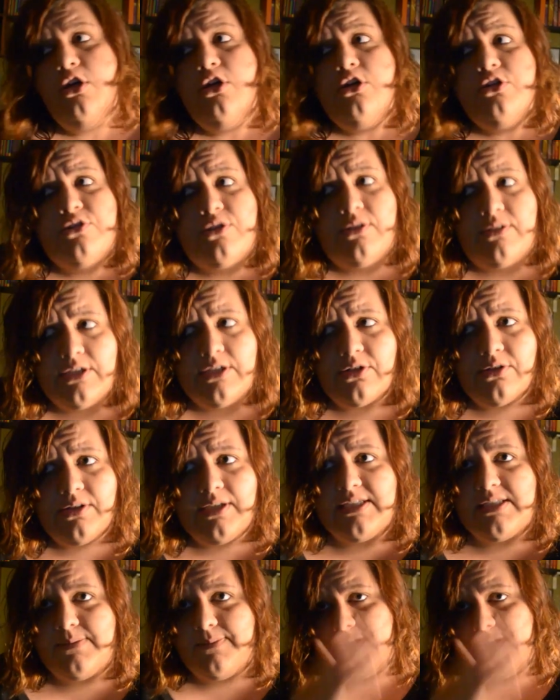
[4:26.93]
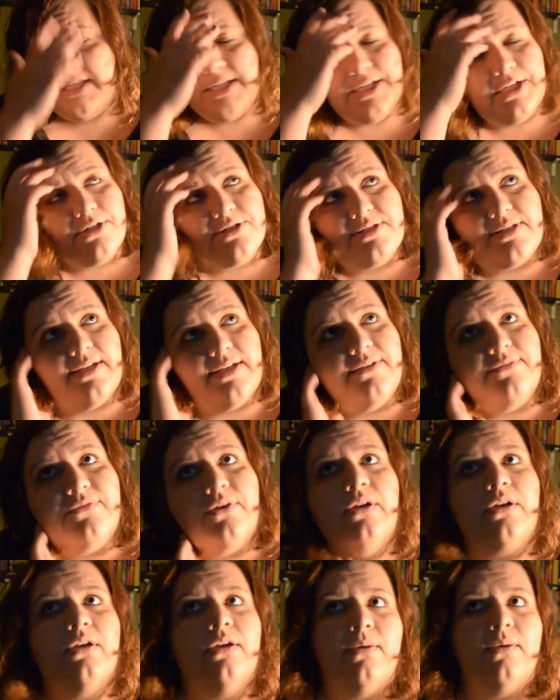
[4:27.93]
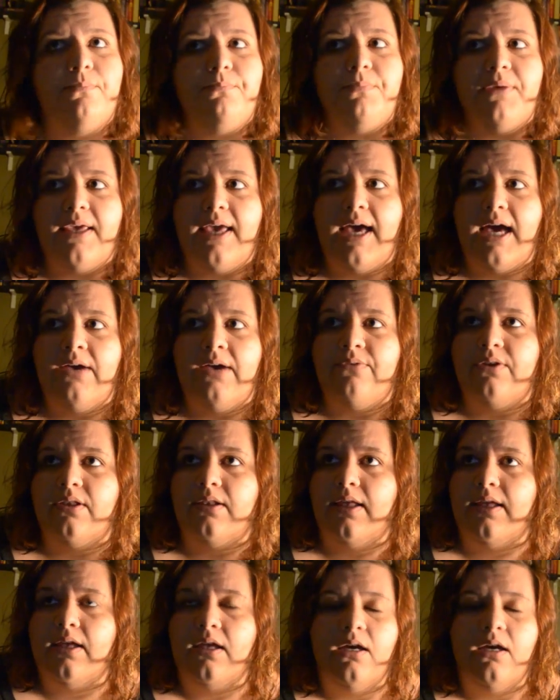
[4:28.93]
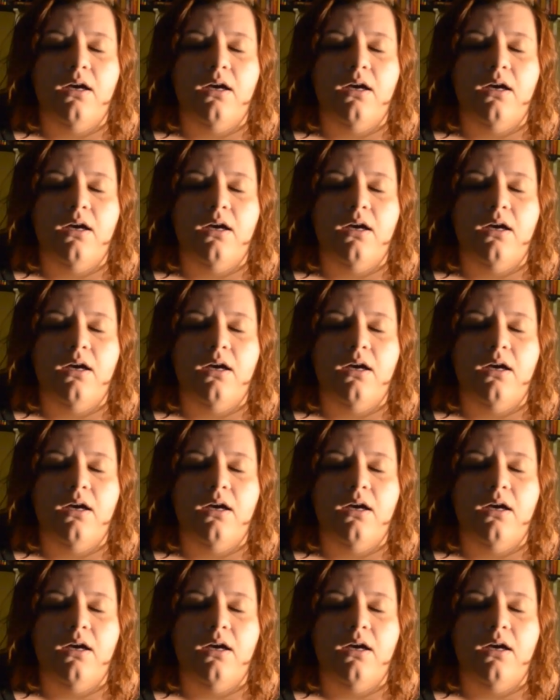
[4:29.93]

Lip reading: So literally it's been years of me having like